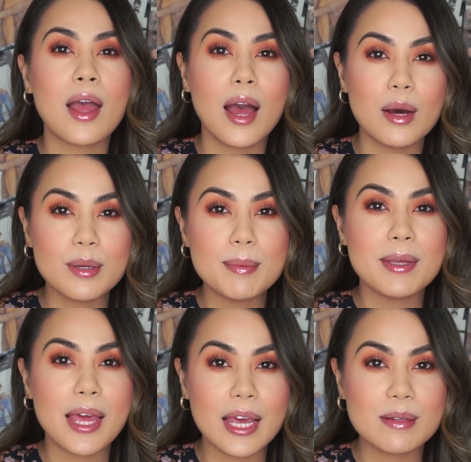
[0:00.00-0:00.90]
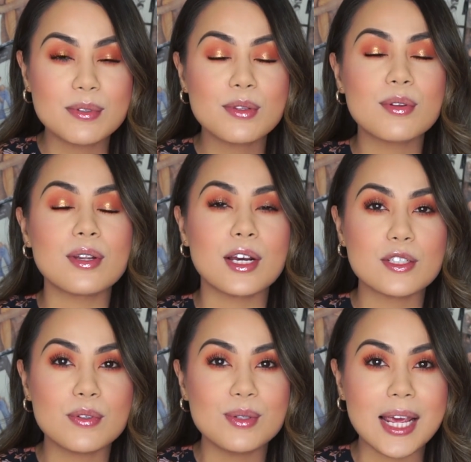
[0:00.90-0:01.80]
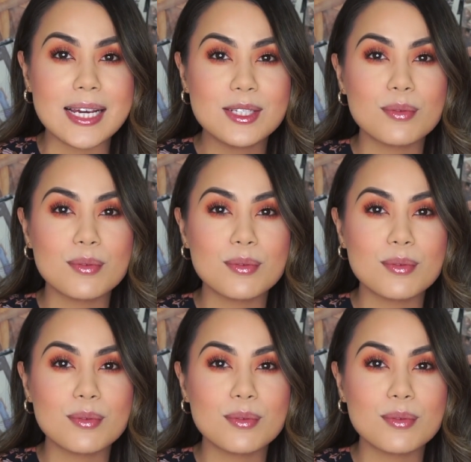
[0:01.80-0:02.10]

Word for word: how he behaves through the next few days